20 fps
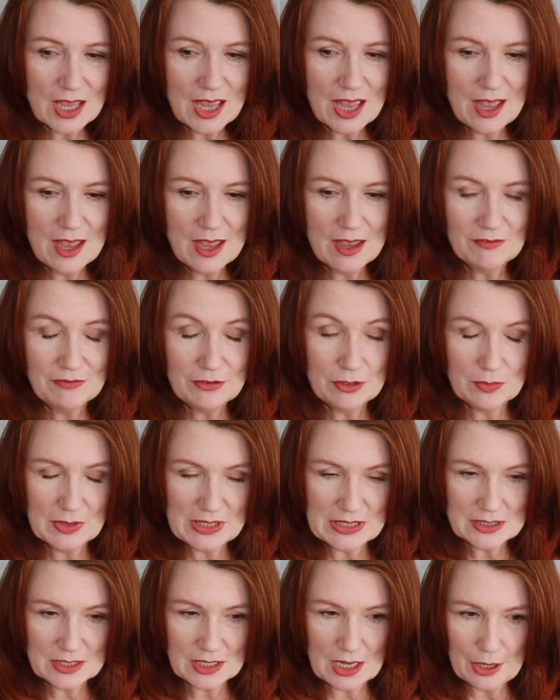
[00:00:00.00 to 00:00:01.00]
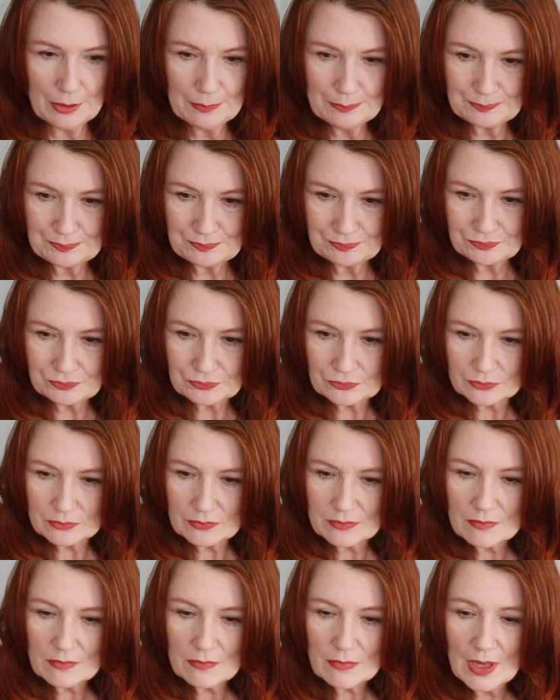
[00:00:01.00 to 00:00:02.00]
a few weeks ago,
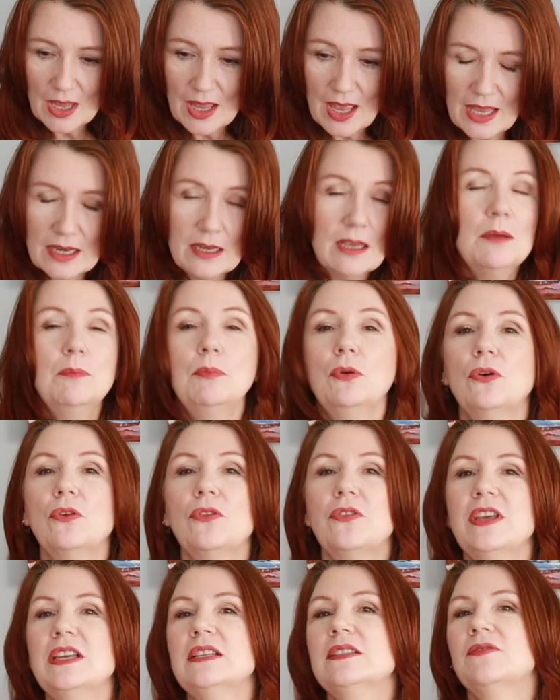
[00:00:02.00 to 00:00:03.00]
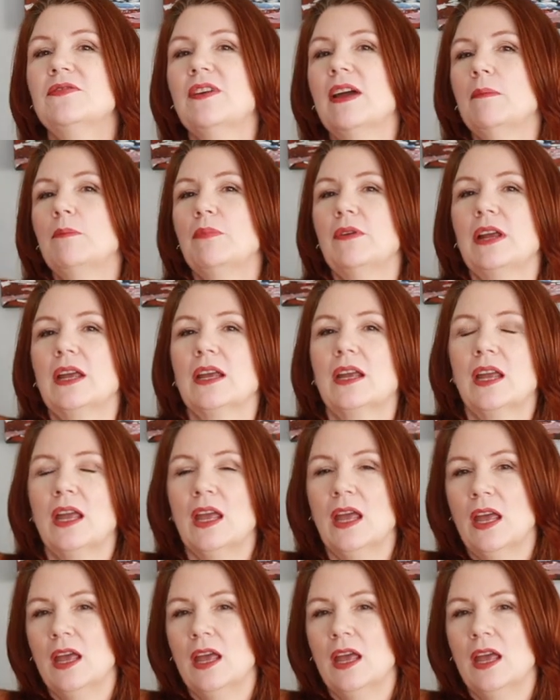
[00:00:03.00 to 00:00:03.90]
and I bought this fabric